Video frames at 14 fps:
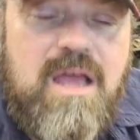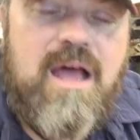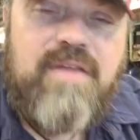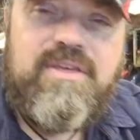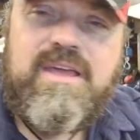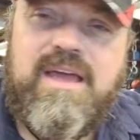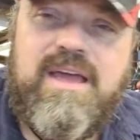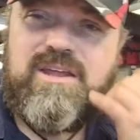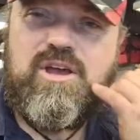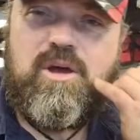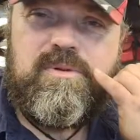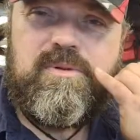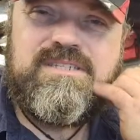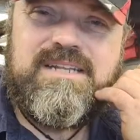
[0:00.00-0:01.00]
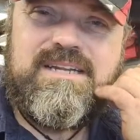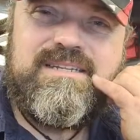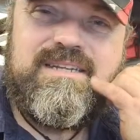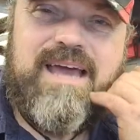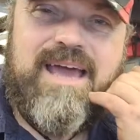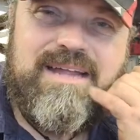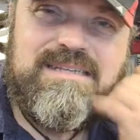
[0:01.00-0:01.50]
I think I had a couple of cylinder
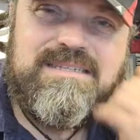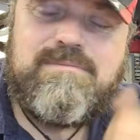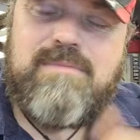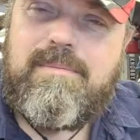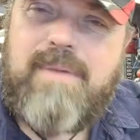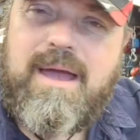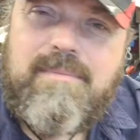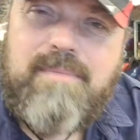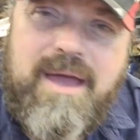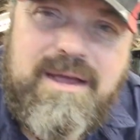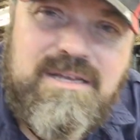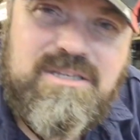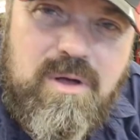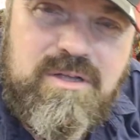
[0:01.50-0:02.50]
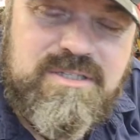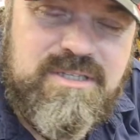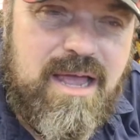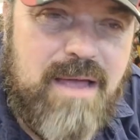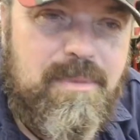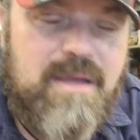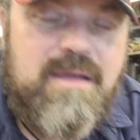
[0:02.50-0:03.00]
heads in my backpack as well. So
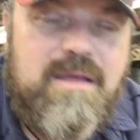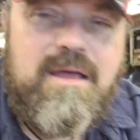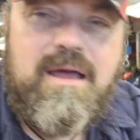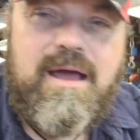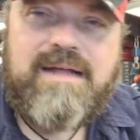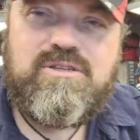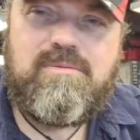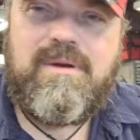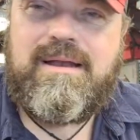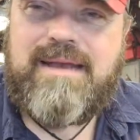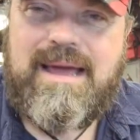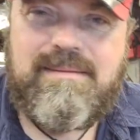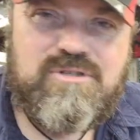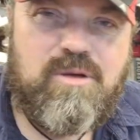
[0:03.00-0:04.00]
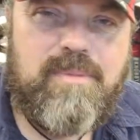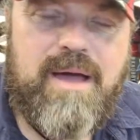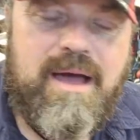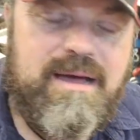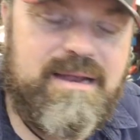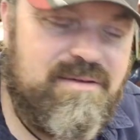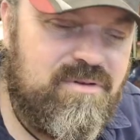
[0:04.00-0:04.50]
I took my laptop
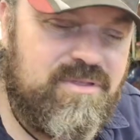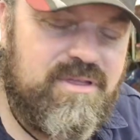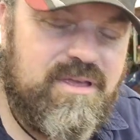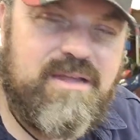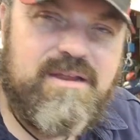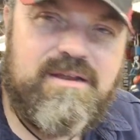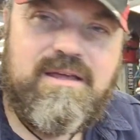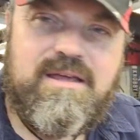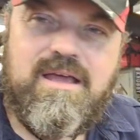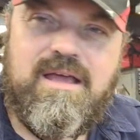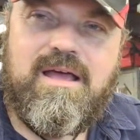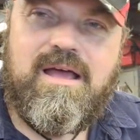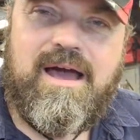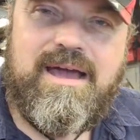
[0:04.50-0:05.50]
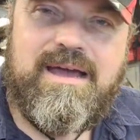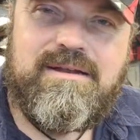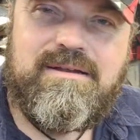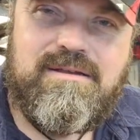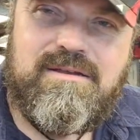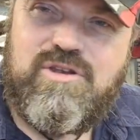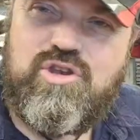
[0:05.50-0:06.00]
out and everything, and I had
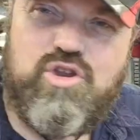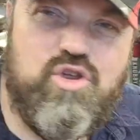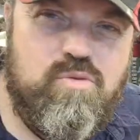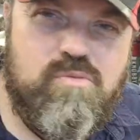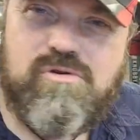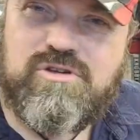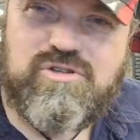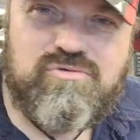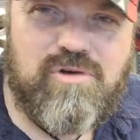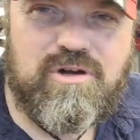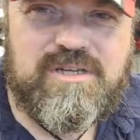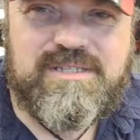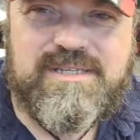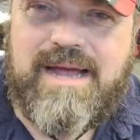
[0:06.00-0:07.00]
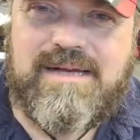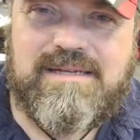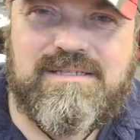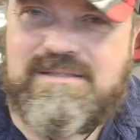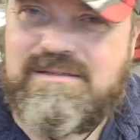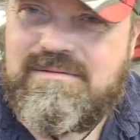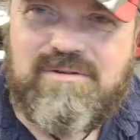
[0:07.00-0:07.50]
numerous
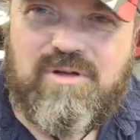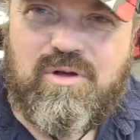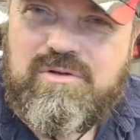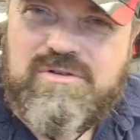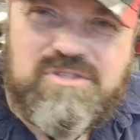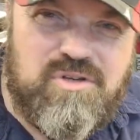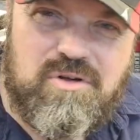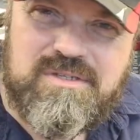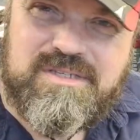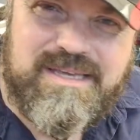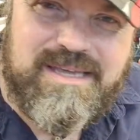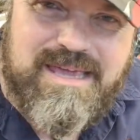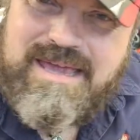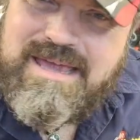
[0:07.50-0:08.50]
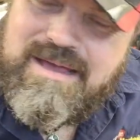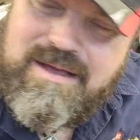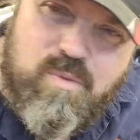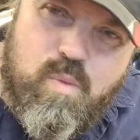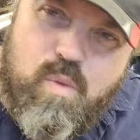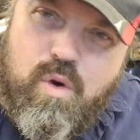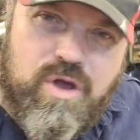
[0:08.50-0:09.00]
rucksacks and all sorts of gear
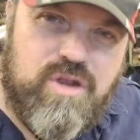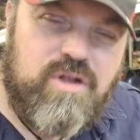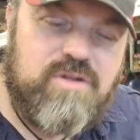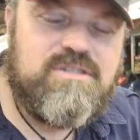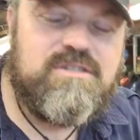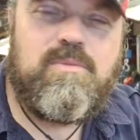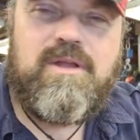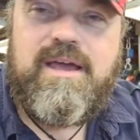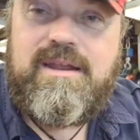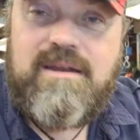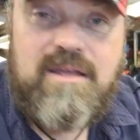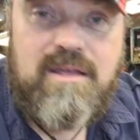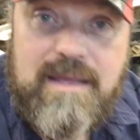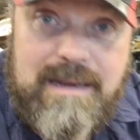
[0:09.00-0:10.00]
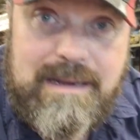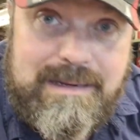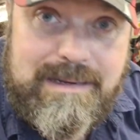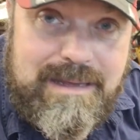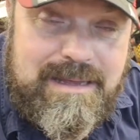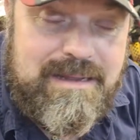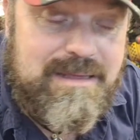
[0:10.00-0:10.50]
walking onto the plane,
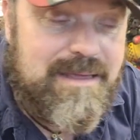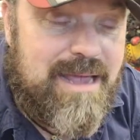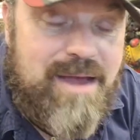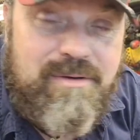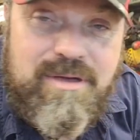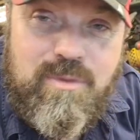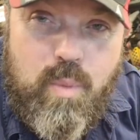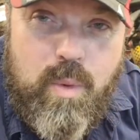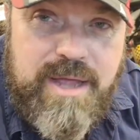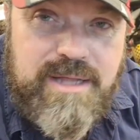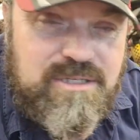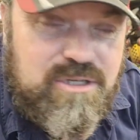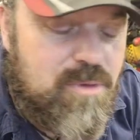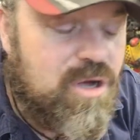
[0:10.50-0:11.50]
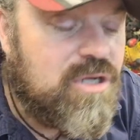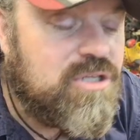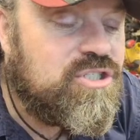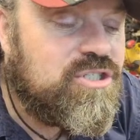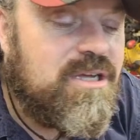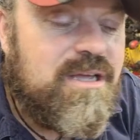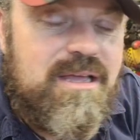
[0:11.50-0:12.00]
clearly carrying way too much.